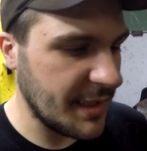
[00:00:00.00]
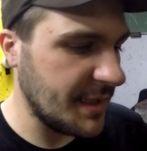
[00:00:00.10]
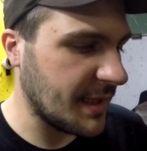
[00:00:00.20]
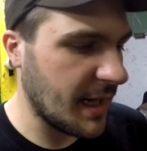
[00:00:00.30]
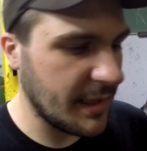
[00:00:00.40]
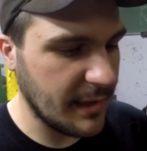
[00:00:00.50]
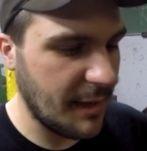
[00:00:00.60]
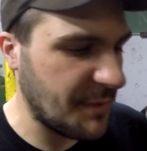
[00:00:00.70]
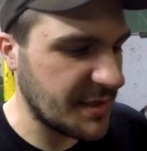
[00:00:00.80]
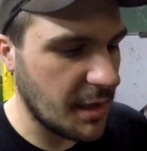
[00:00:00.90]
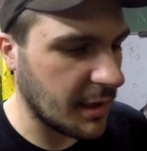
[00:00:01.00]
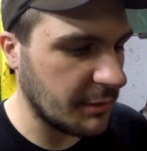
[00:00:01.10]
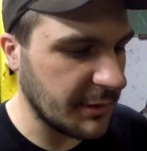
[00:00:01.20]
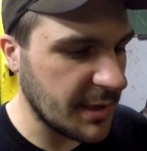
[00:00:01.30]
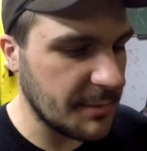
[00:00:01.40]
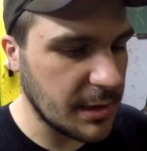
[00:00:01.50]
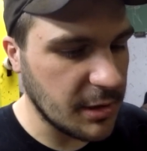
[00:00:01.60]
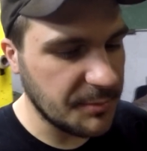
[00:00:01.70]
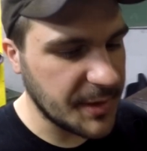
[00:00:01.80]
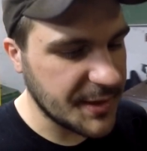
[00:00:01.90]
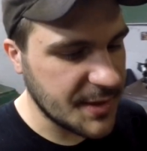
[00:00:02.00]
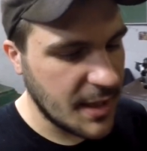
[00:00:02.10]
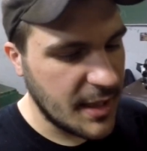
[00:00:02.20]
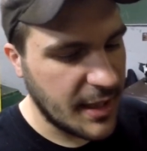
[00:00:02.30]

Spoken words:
been talking with him a little bit,